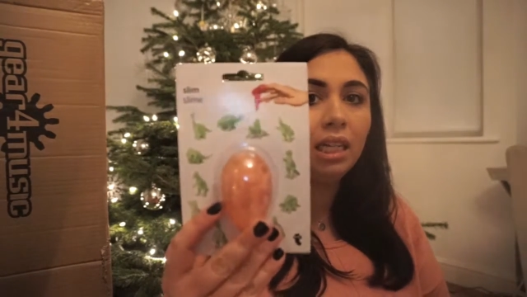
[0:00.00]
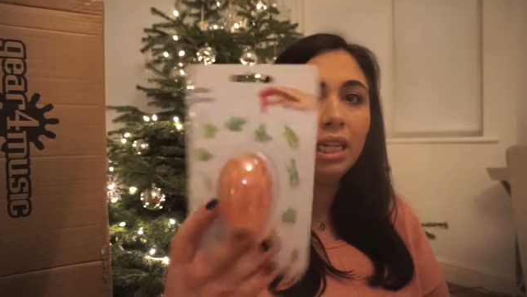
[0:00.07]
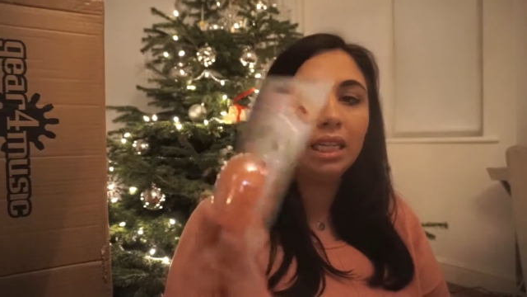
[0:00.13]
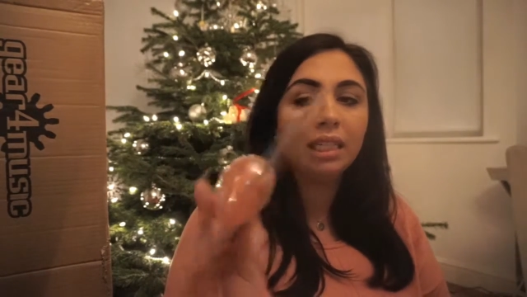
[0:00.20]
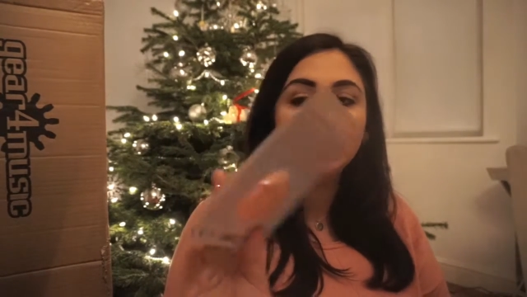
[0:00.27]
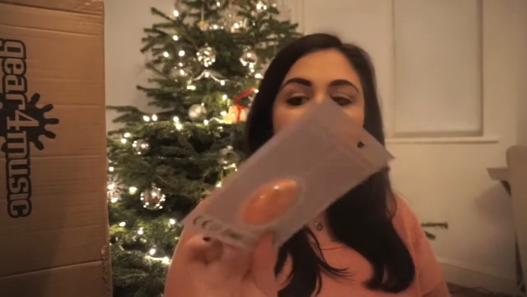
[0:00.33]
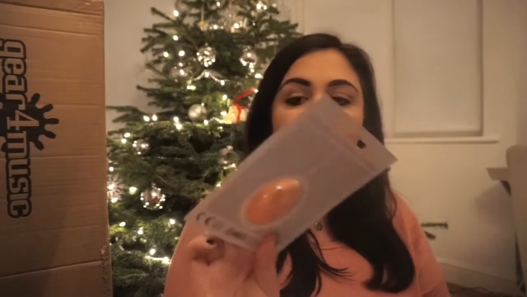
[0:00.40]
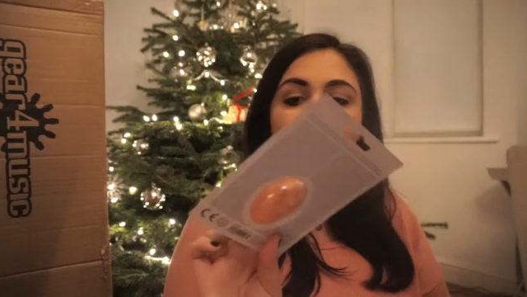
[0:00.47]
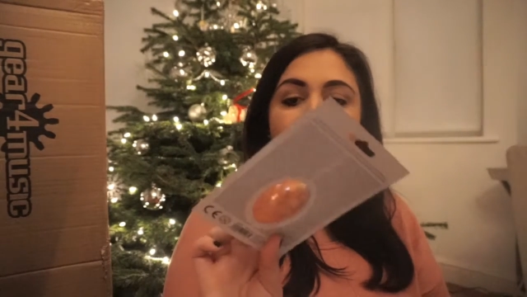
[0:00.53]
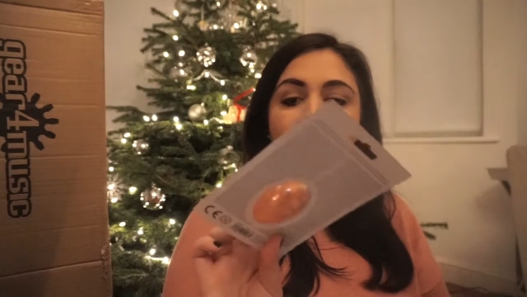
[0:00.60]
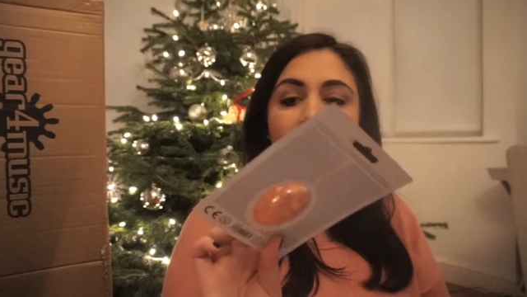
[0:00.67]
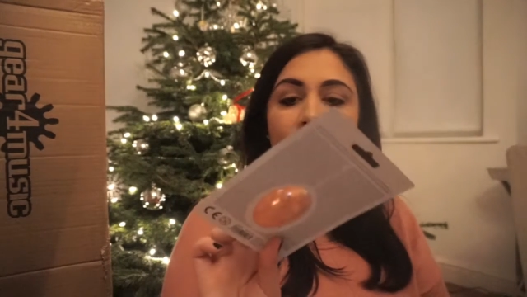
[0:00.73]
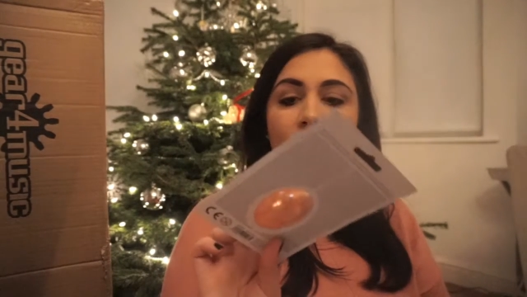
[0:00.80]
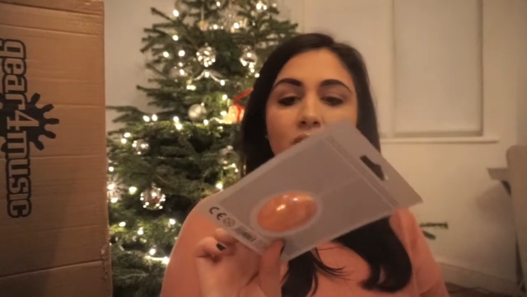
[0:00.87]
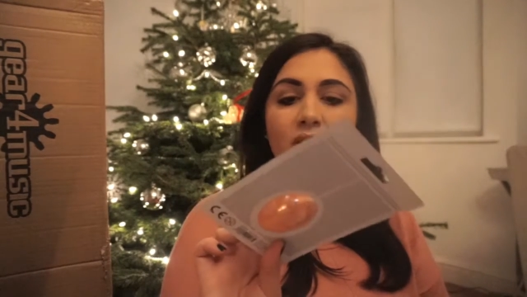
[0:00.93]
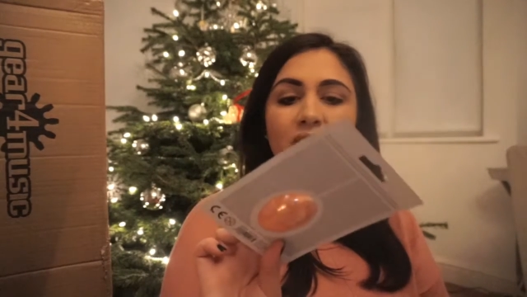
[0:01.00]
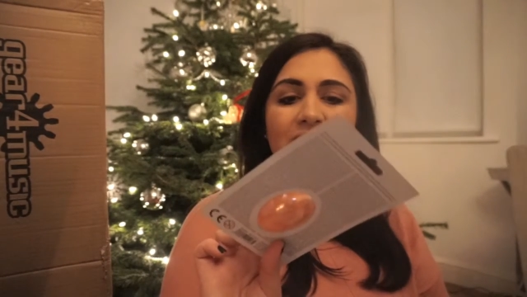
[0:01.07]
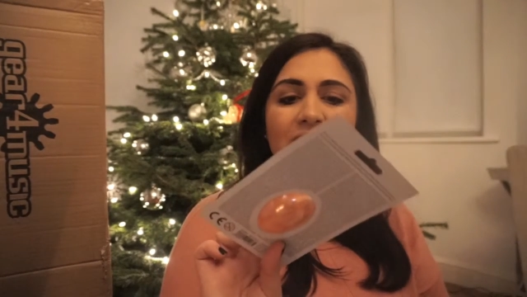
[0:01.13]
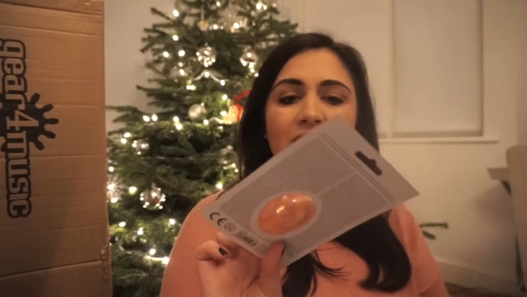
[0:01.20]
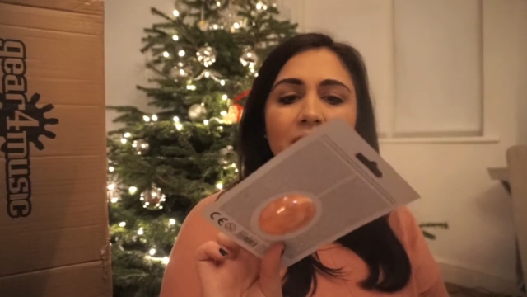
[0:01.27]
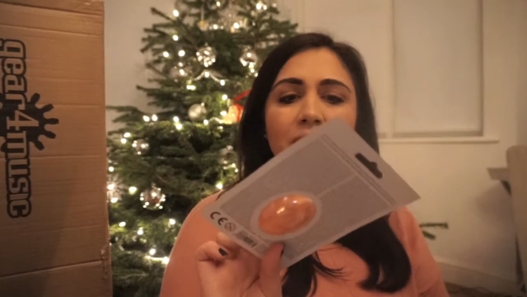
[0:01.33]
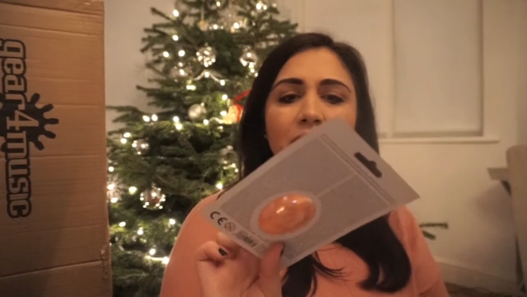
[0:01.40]
It's a dinosaur and
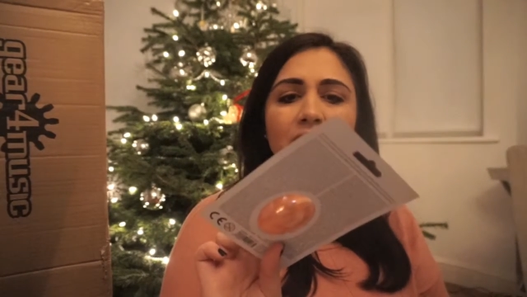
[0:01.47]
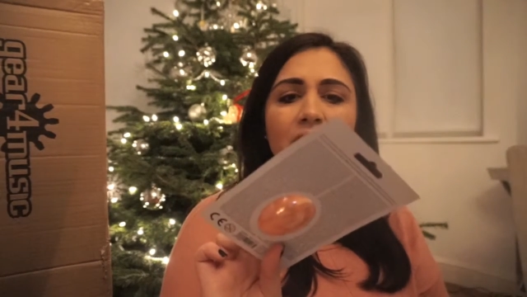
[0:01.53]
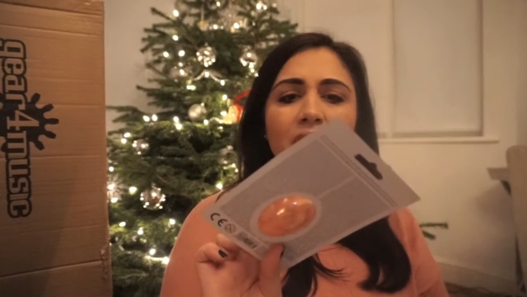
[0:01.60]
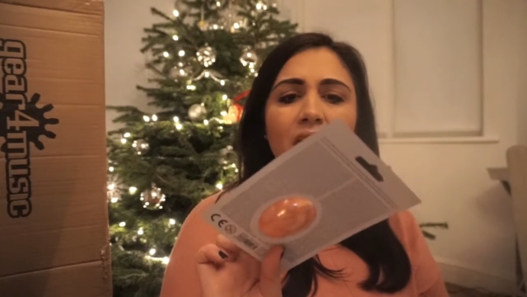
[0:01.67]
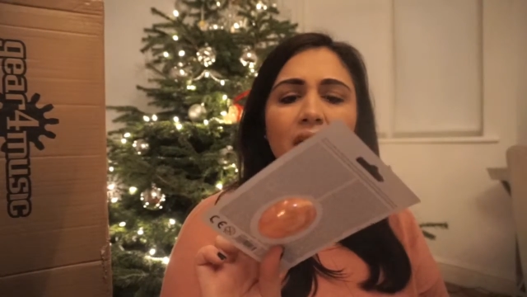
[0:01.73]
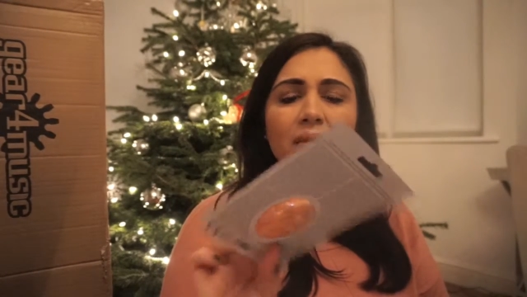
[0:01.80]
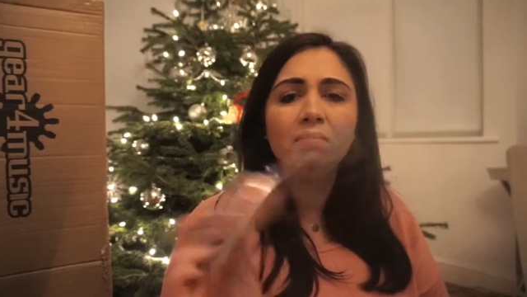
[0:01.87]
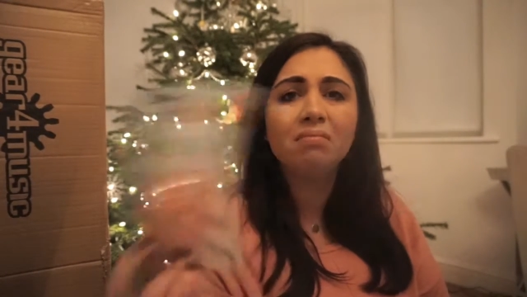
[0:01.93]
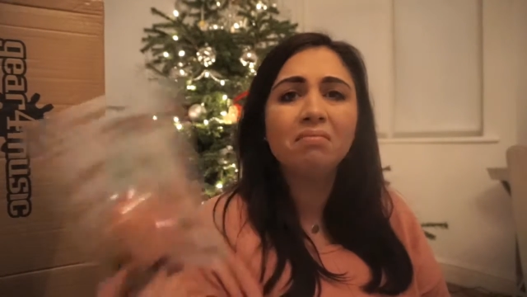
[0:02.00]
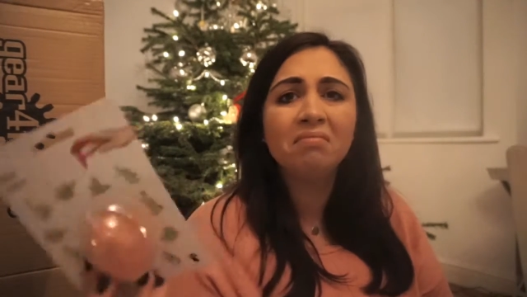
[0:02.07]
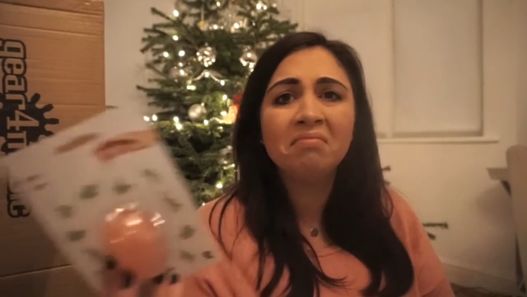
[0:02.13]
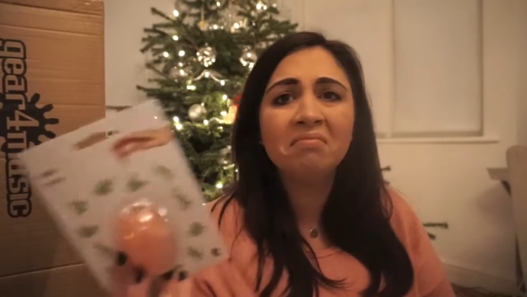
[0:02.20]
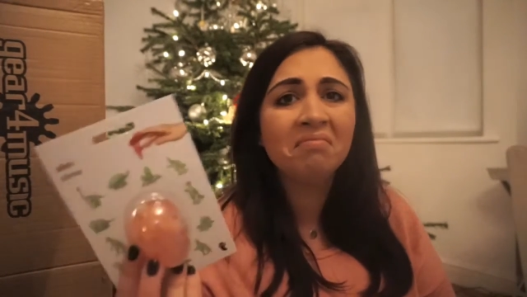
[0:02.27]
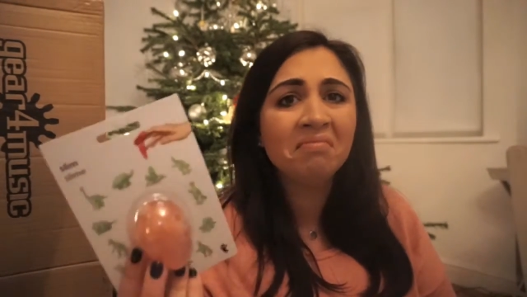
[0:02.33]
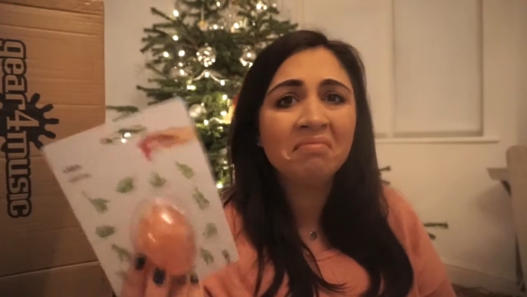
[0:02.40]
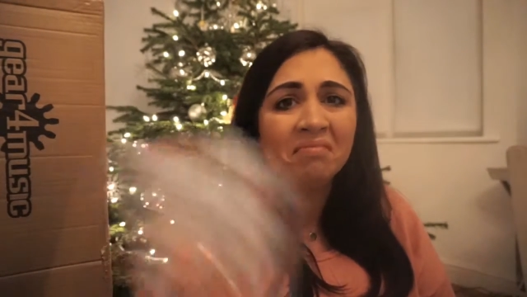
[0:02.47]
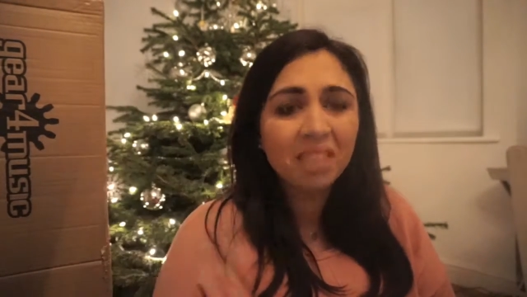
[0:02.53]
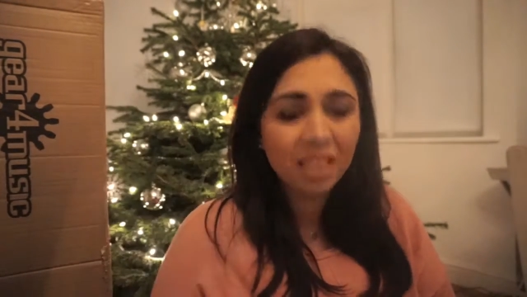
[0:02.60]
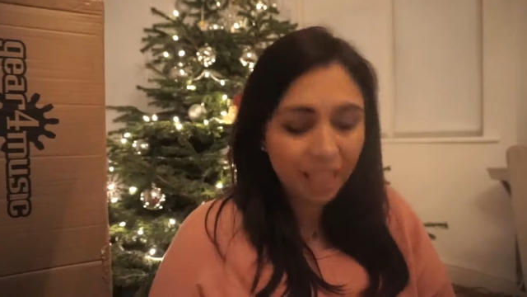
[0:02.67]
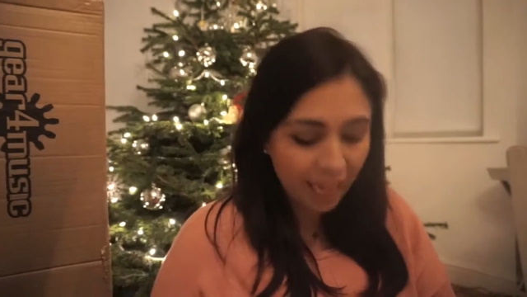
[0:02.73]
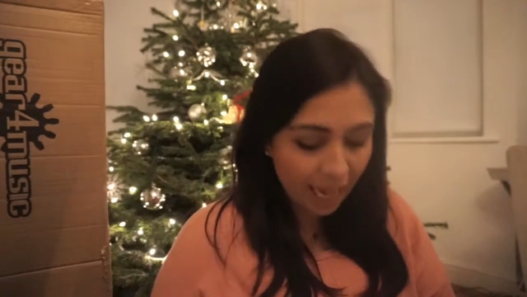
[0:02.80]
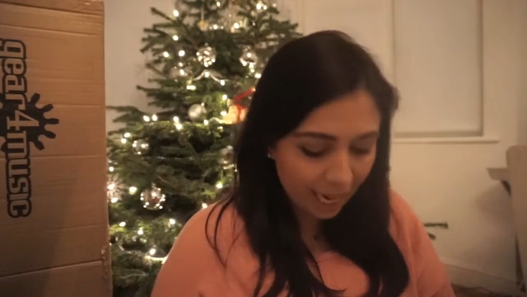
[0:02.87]
some slime.
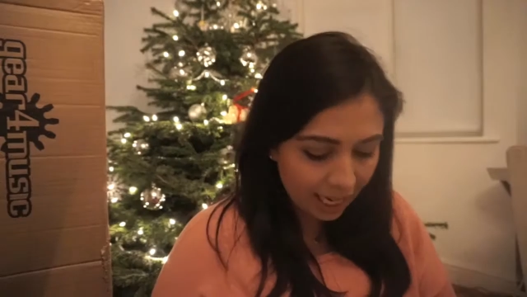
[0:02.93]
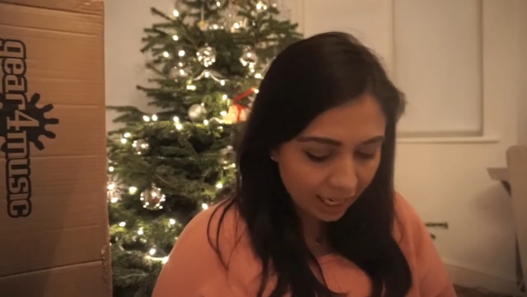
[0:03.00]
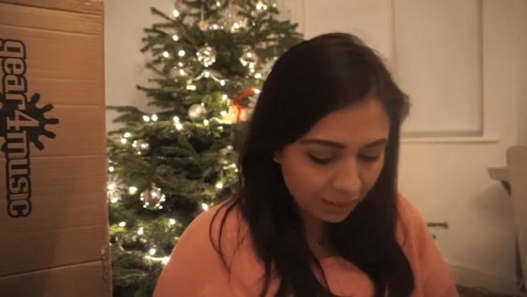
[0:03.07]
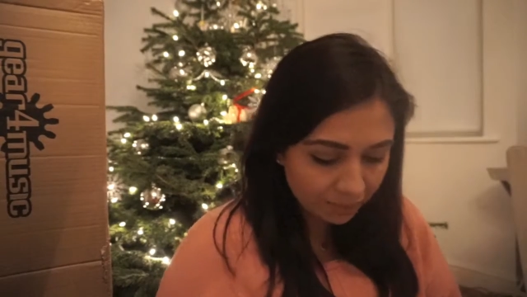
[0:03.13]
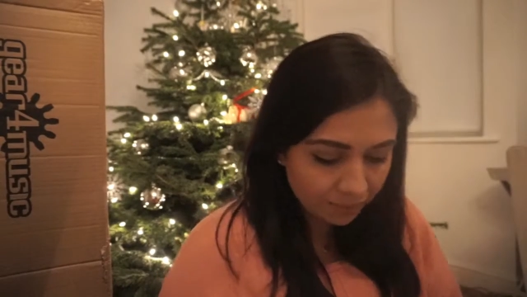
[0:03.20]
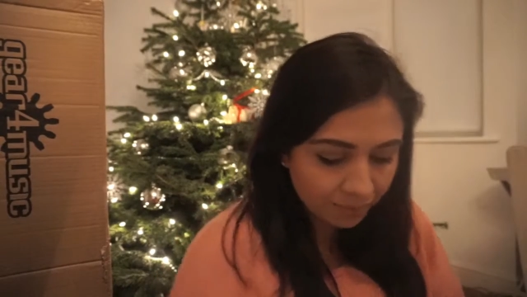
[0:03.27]
Yay.